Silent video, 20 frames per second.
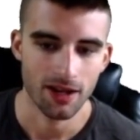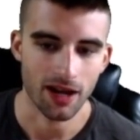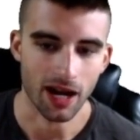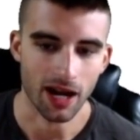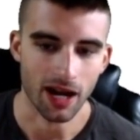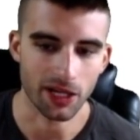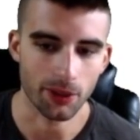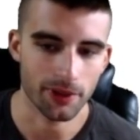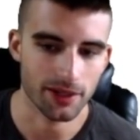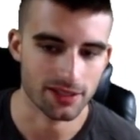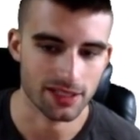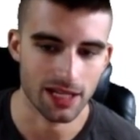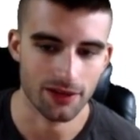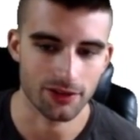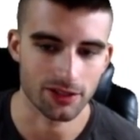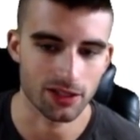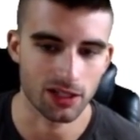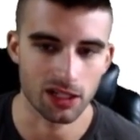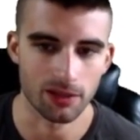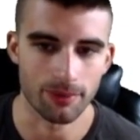I know he doesn't have a
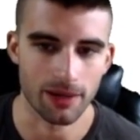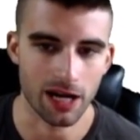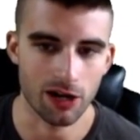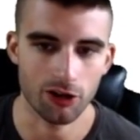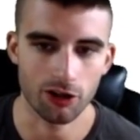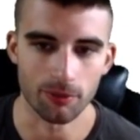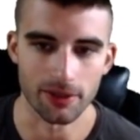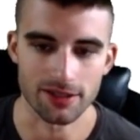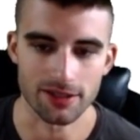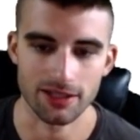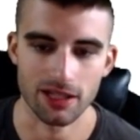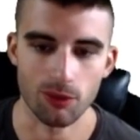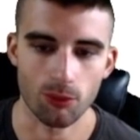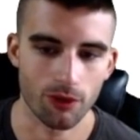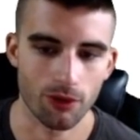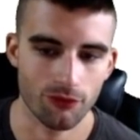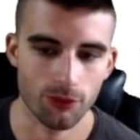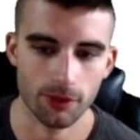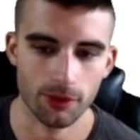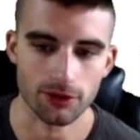ton of power, but he's got a
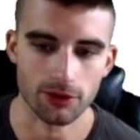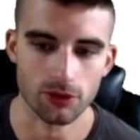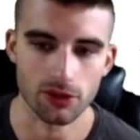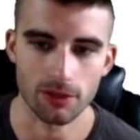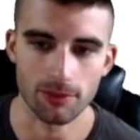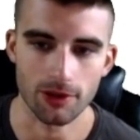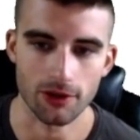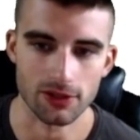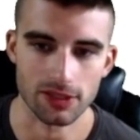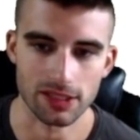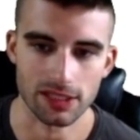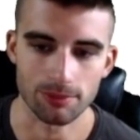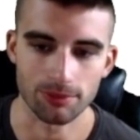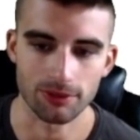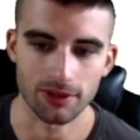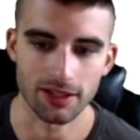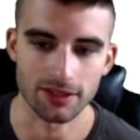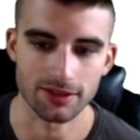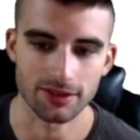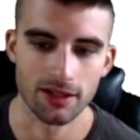142 WRC
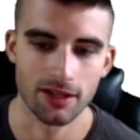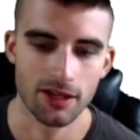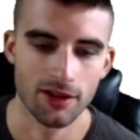plus,